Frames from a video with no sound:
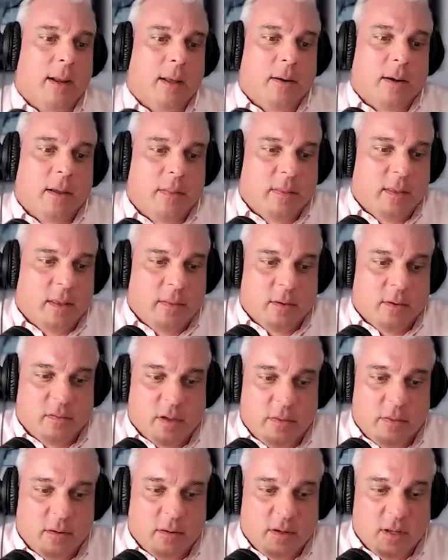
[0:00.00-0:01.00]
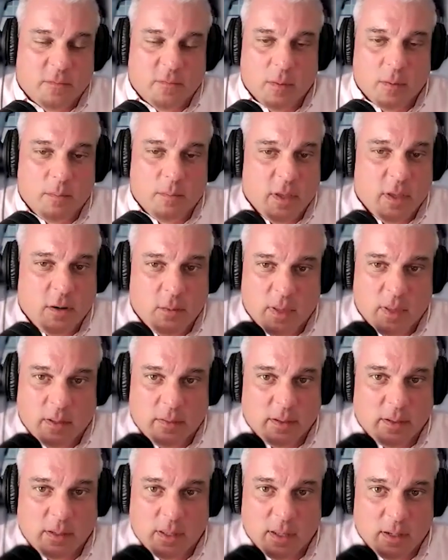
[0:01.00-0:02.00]
And then there's other different
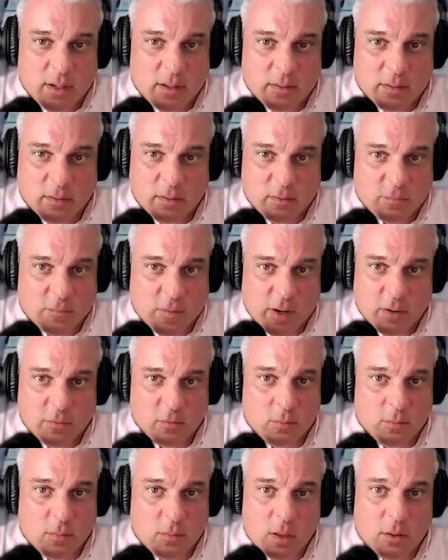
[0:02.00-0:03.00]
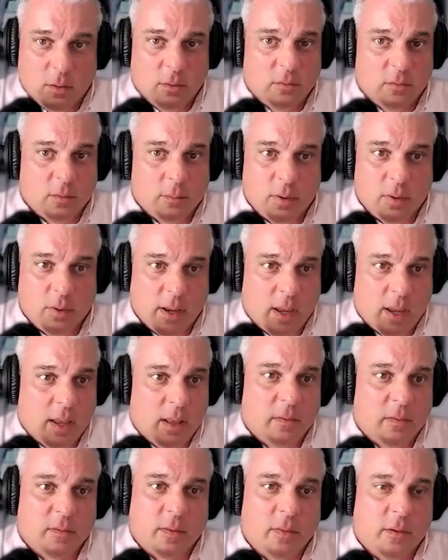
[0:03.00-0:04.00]
middlemen that get in these financial models and
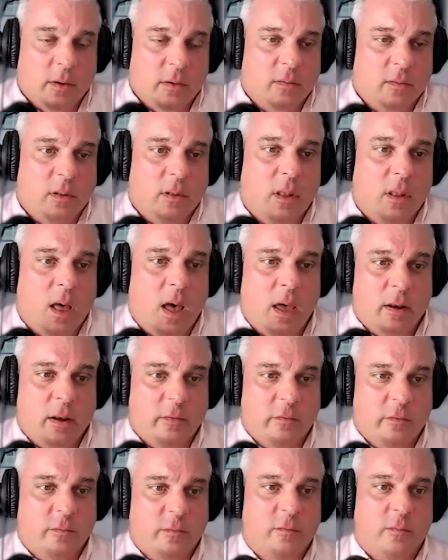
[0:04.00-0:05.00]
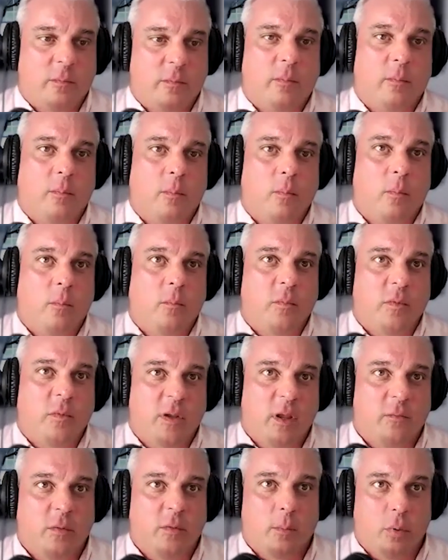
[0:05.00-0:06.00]
plans. And there's a lot of
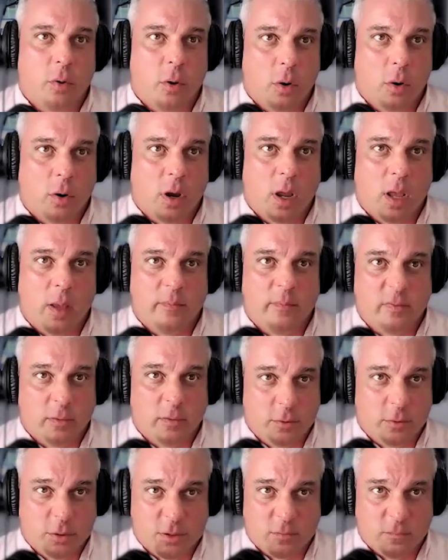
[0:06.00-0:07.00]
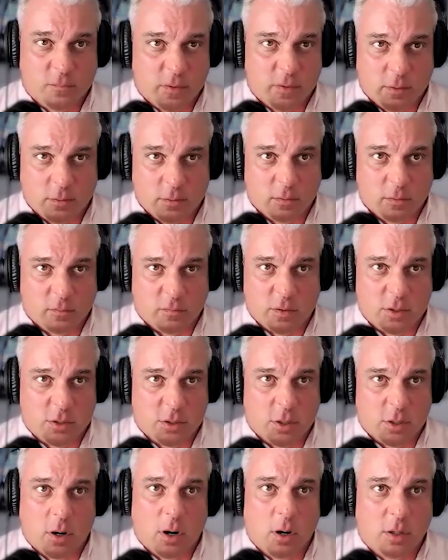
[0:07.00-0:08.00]
different program solution vendors that
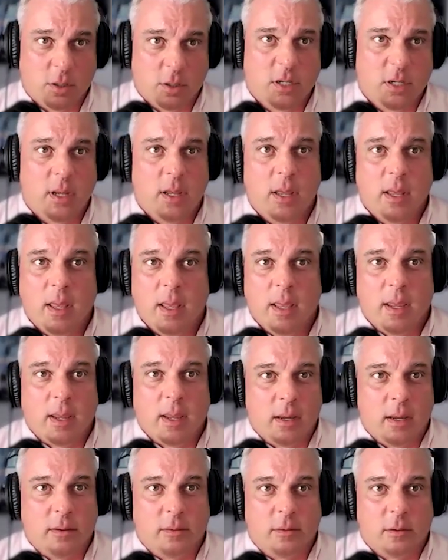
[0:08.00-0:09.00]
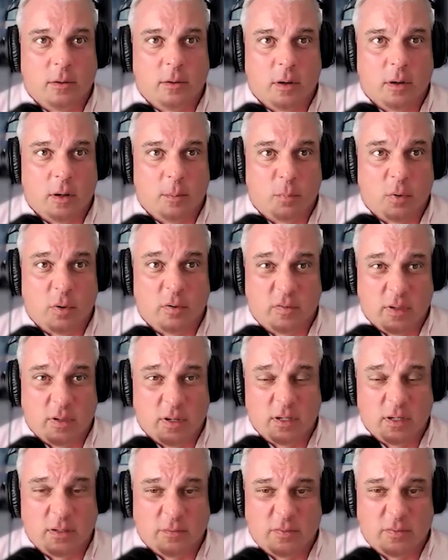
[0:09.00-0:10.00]
charge either a
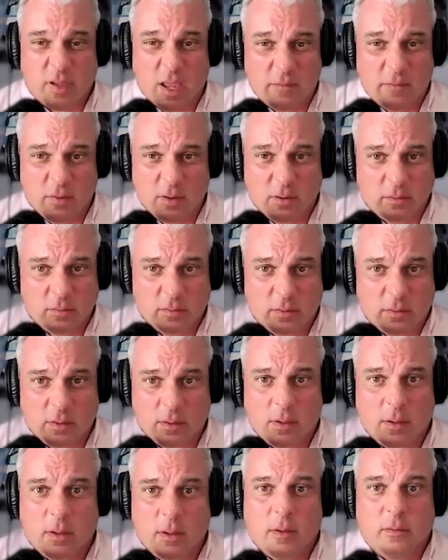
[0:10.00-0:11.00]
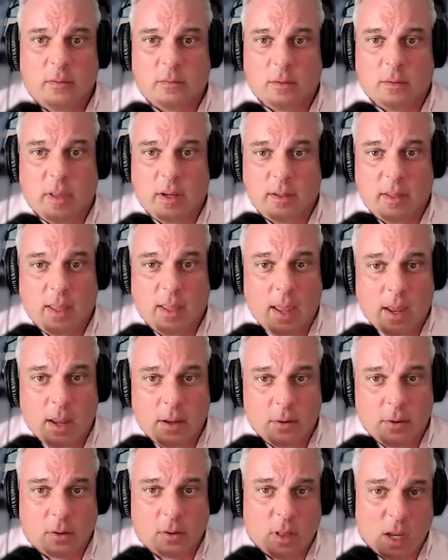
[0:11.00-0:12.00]
percentage of savings. So like,
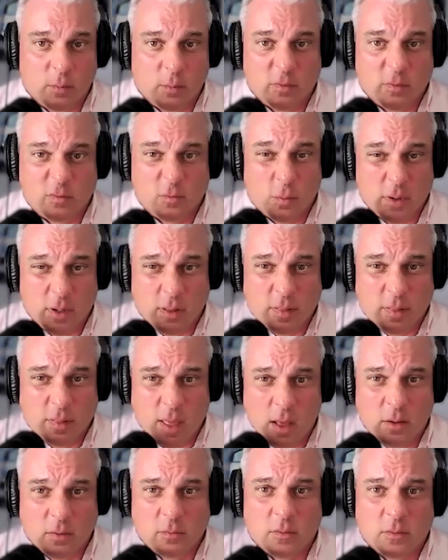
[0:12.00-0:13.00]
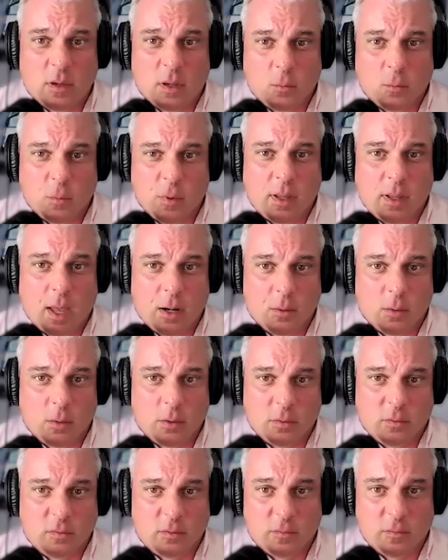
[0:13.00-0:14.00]
hey, your claim was 20,000, we got it
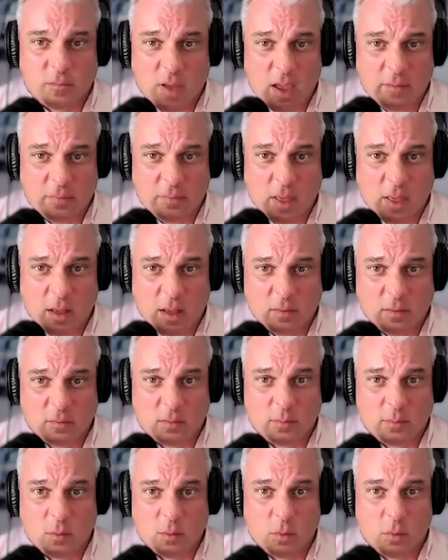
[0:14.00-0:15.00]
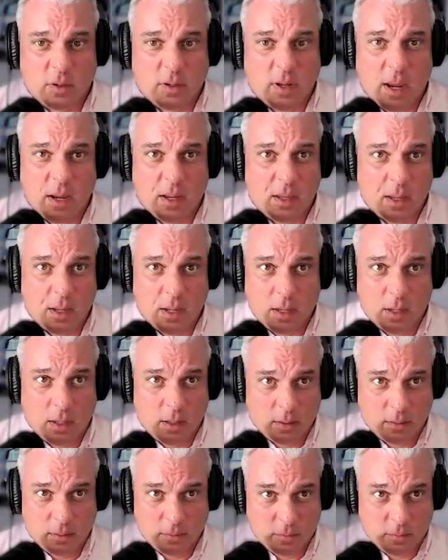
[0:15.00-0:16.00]
reduced to 5,000, but we're
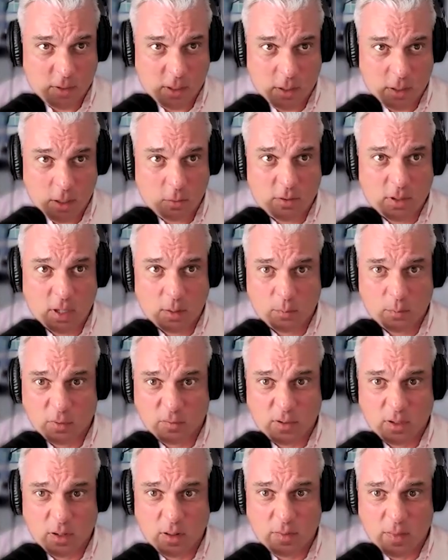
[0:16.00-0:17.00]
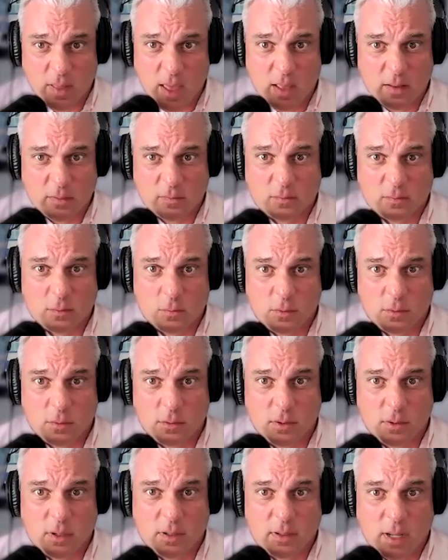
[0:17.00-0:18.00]
taking, 10% of that. So
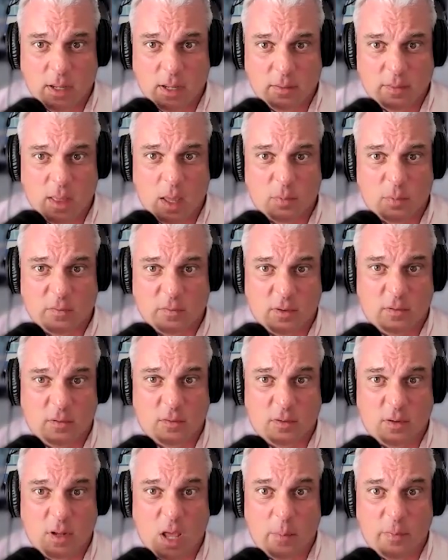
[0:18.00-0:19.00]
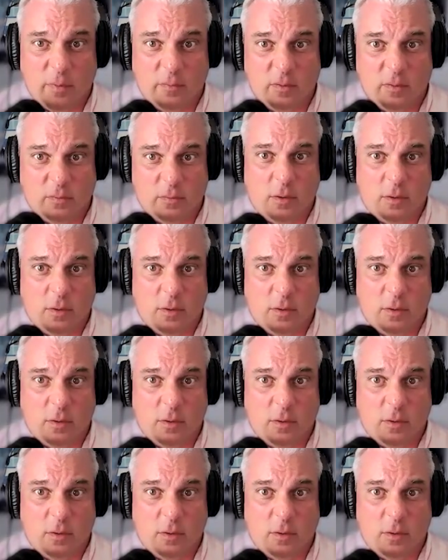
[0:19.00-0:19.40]
we're going to take that percentage on top of it.